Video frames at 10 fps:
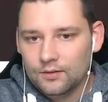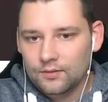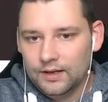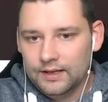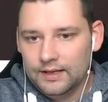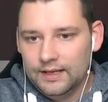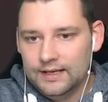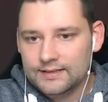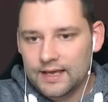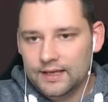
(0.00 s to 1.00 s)
Right,
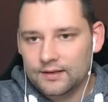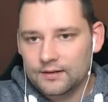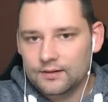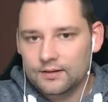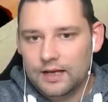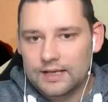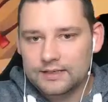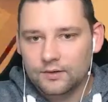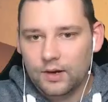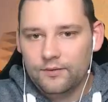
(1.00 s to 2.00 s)
easy. Is
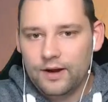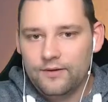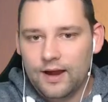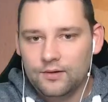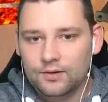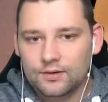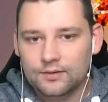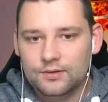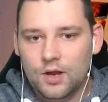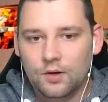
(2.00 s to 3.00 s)
it the right way around?
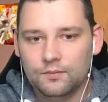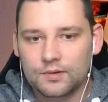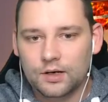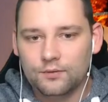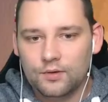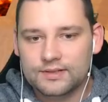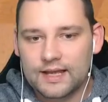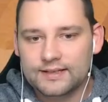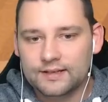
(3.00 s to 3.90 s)
No, gotta rotate